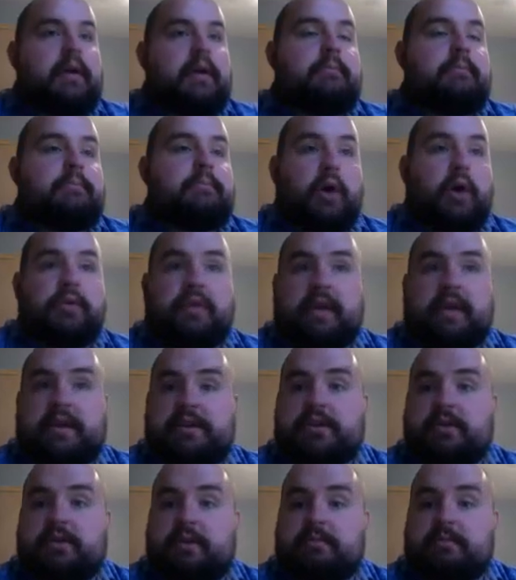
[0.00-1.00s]
Both
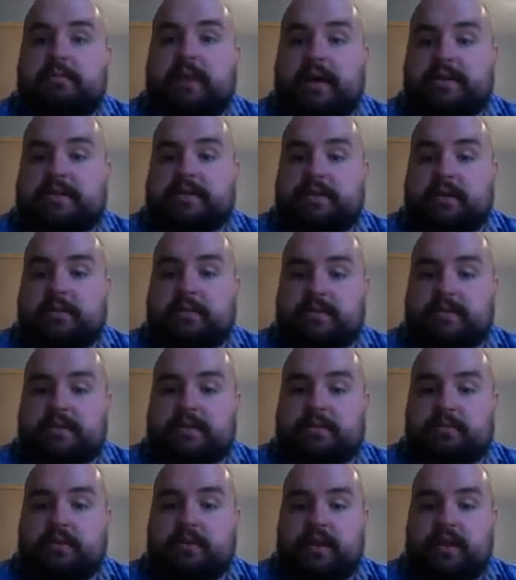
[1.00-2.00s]
Hindu and
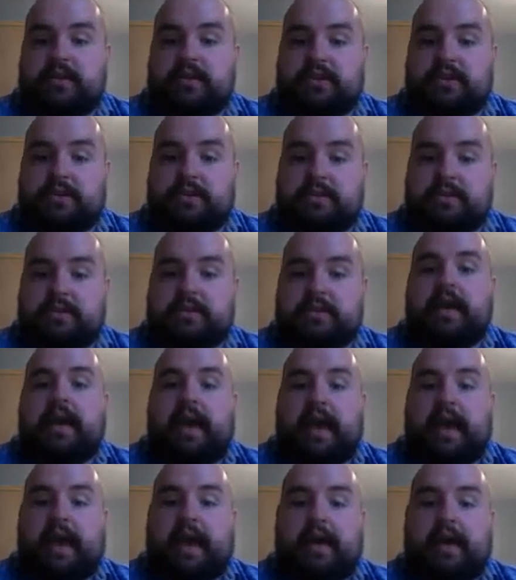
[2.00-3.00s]
Muslims religions
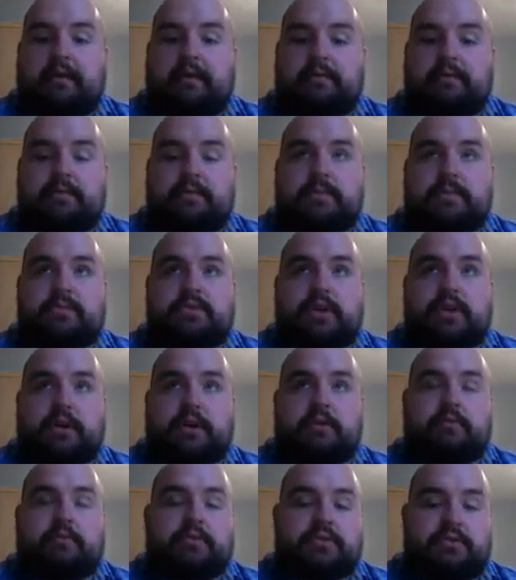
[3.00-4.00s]
have
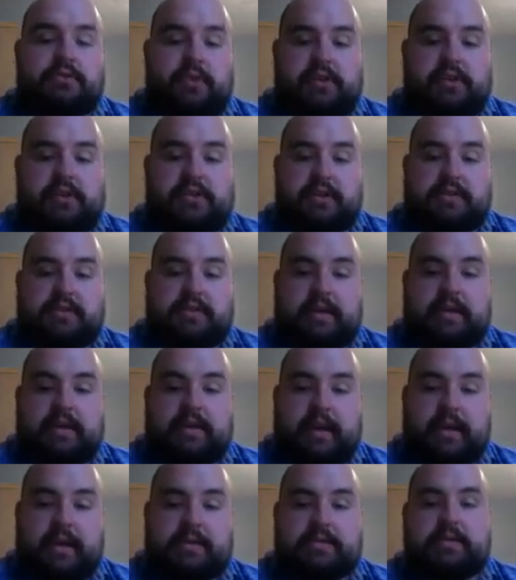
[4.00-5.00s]
certain restrictions
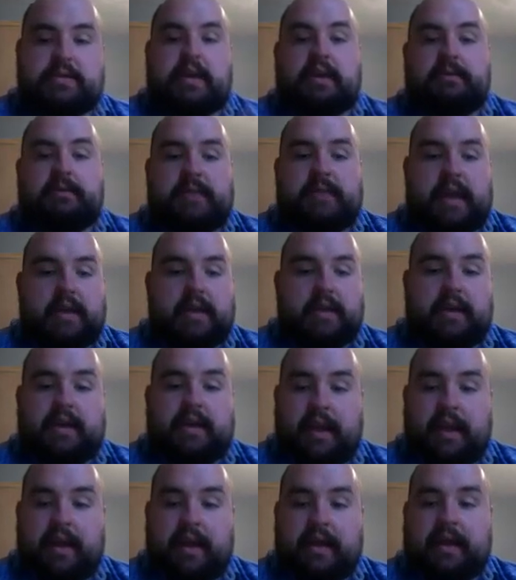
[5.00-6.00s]
against taking in
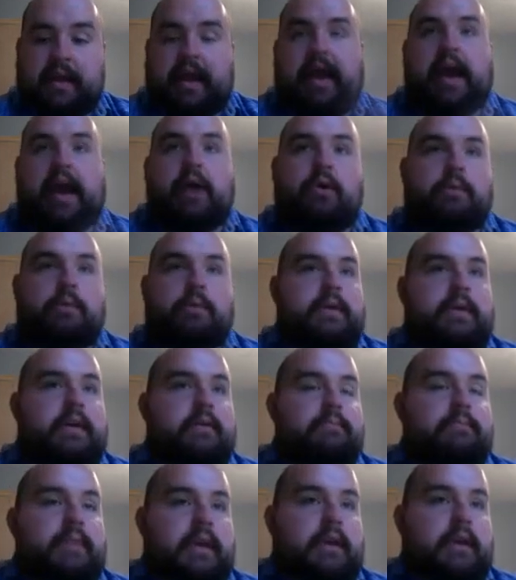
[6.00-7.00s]
any cow or
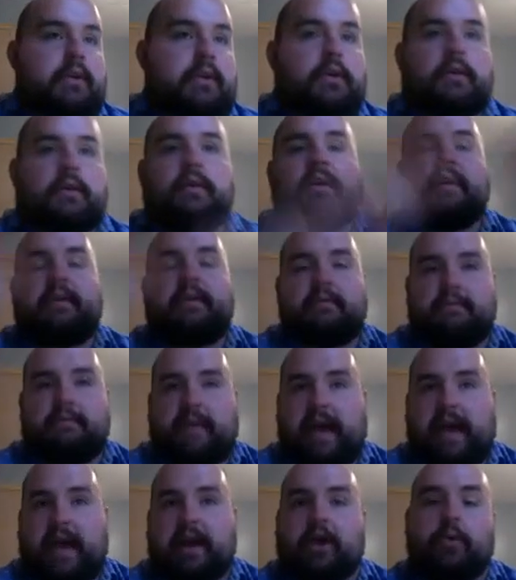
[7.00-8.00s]
pig meat or
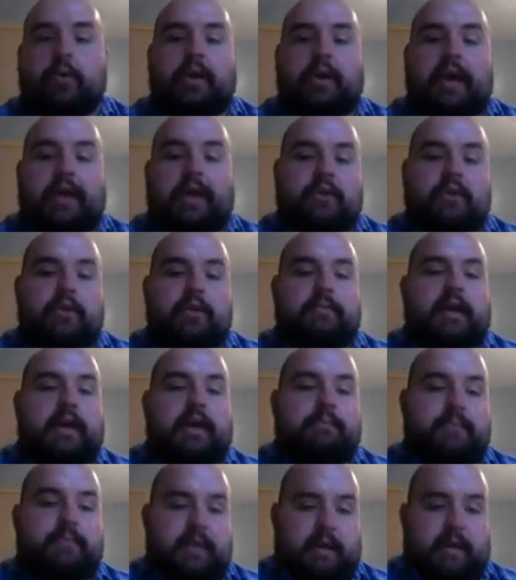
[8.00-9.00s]
fat or whatever it
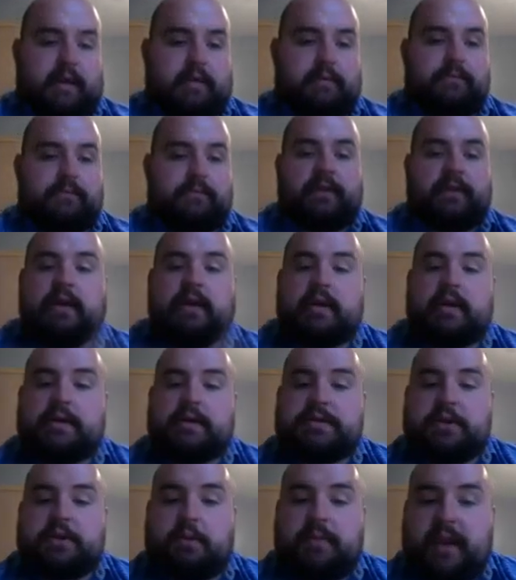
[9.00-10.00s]
might be.
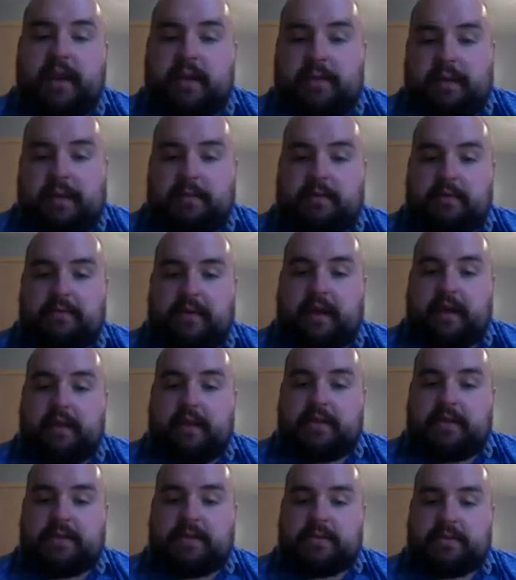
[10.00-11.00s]
So many people felt
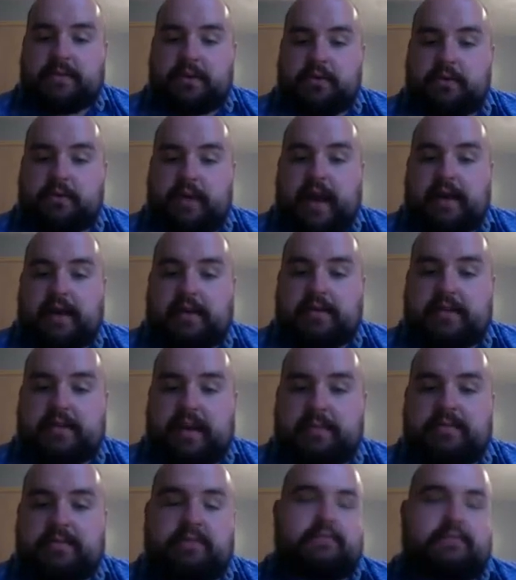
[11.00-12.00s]
that this was a direct
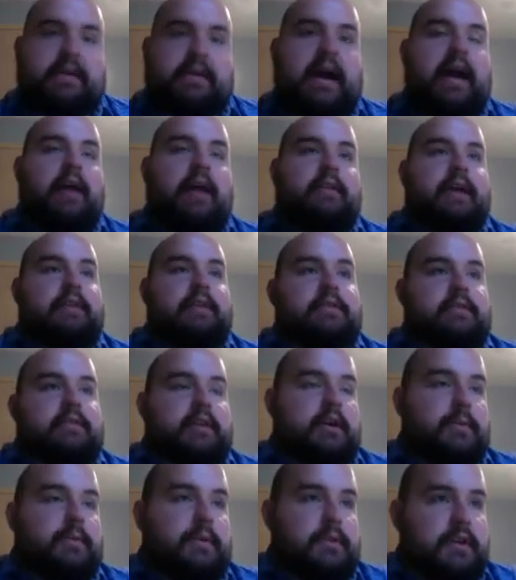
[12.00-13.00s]
attempt to violate
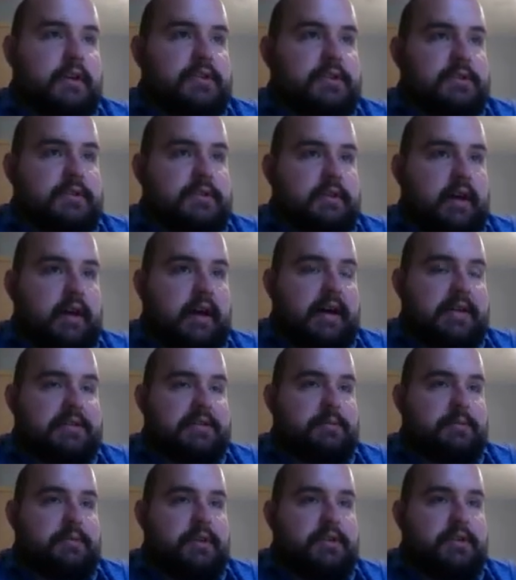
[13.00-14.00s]
their religious laws
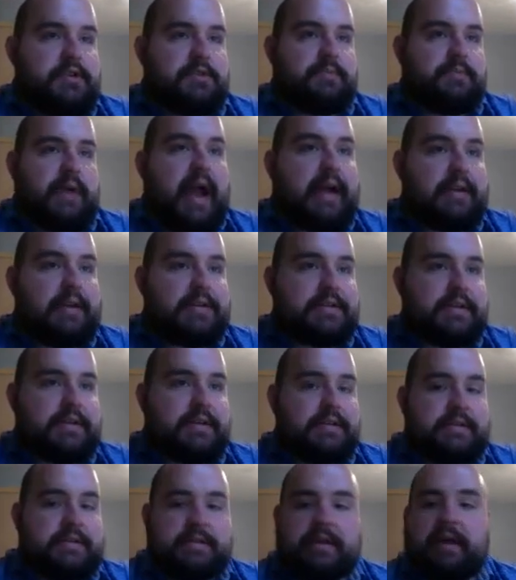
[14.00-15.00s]
and religious
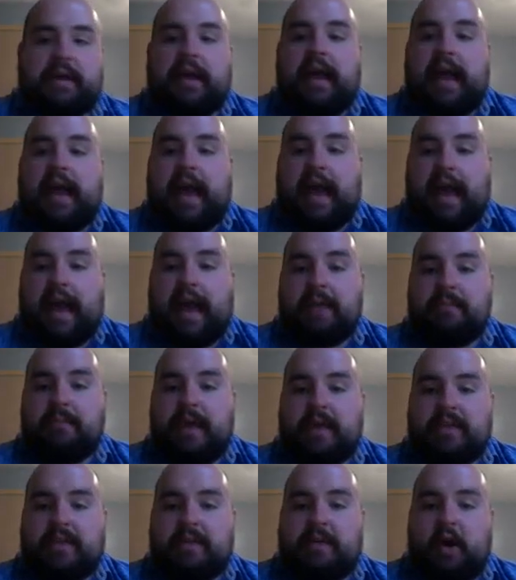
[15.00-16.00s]
practices and
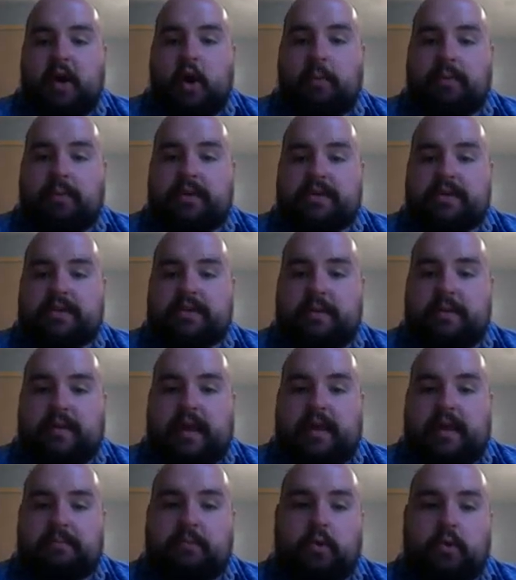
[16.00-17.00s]
make them open to some of
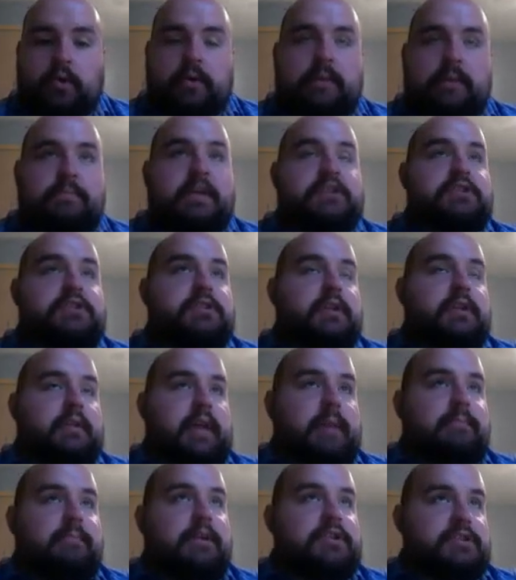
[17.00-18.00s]
that
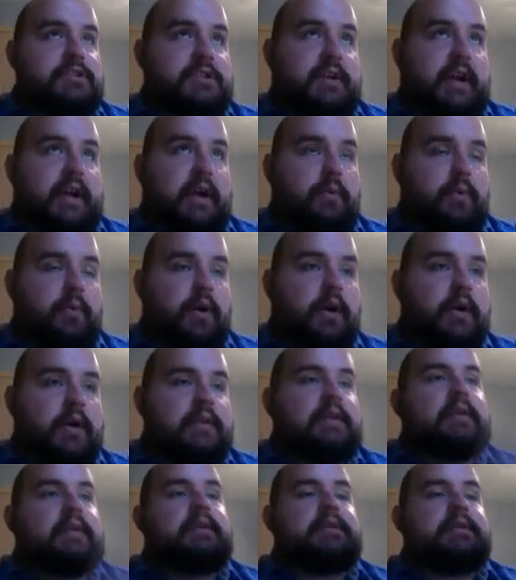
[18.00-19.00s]
missionary
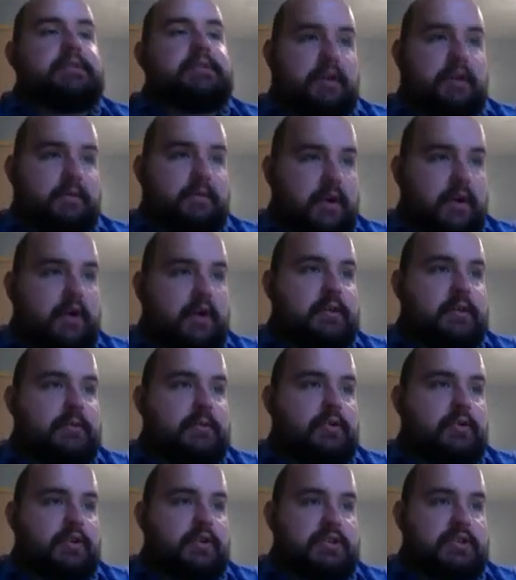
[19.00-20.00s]
work to convert them
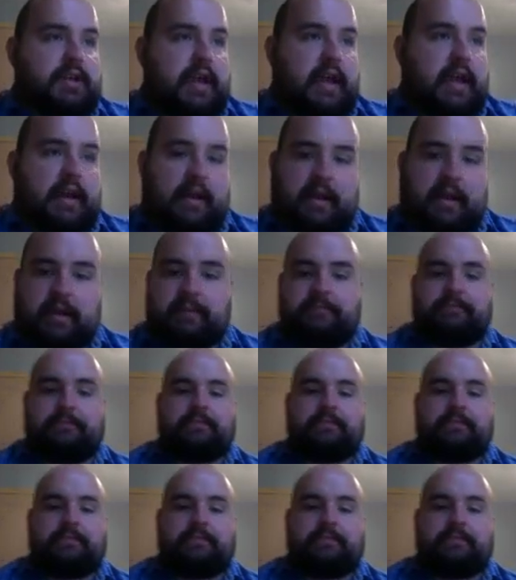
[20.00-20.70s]
to Christianity.